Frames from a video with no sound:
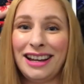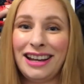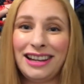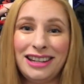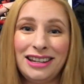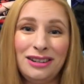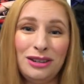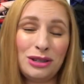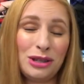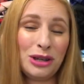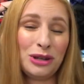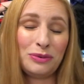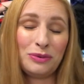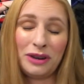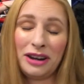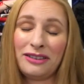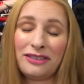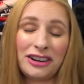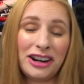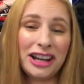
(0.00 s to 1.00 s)
I can use it
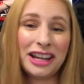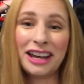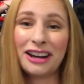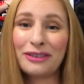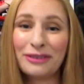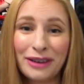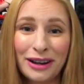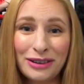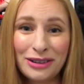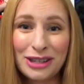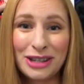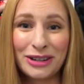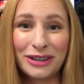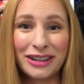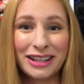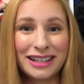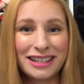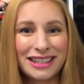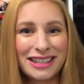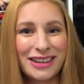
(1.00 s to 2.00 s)
whenever I get around to it.